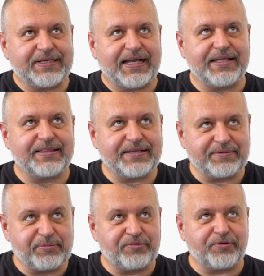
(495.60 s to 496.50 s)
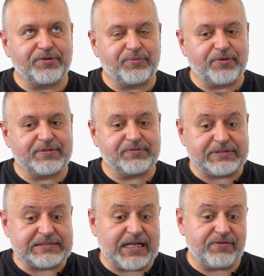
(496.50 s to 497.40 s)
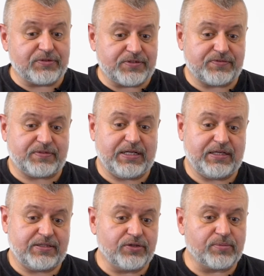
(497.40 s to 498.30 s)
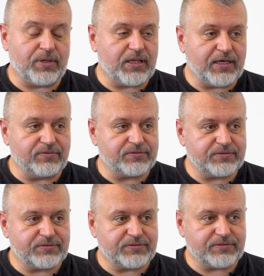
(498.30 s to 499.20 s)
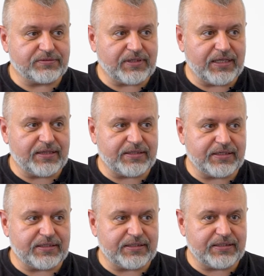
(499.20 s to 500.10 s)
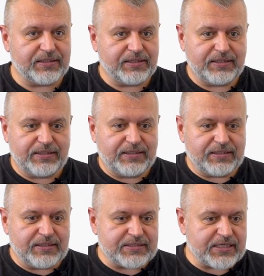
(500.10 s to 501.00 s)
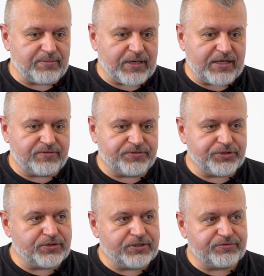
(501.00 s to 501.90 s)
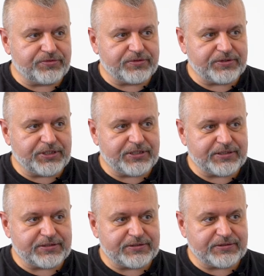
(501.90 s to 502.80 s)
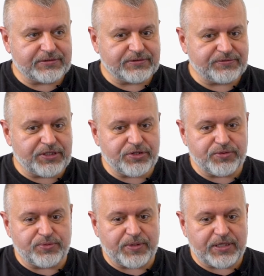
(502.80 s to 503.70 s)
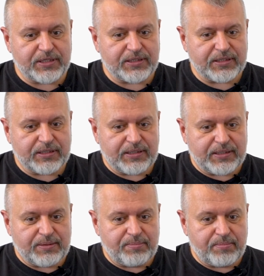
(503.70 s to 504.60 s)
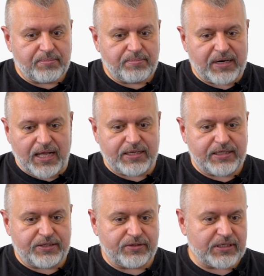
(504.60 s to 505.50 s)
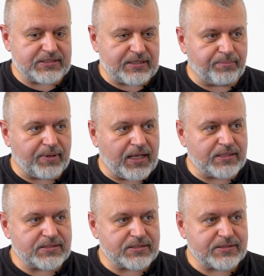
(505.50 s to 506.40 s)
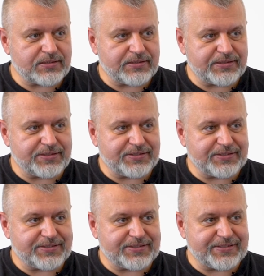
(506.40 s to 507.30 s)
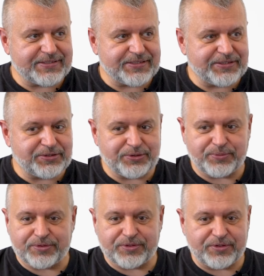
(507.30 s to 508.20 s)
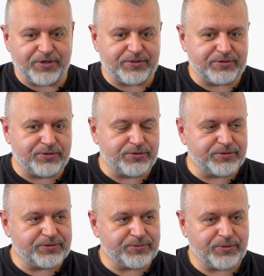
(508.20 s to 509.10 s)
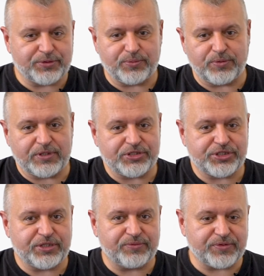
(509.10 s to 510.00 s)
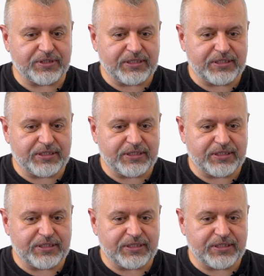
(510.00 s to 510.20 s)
I think before the war, life was like normal life. I think the same life you live here. When you were planning, you had some plans. You know what you're going to do, what you want to achieve.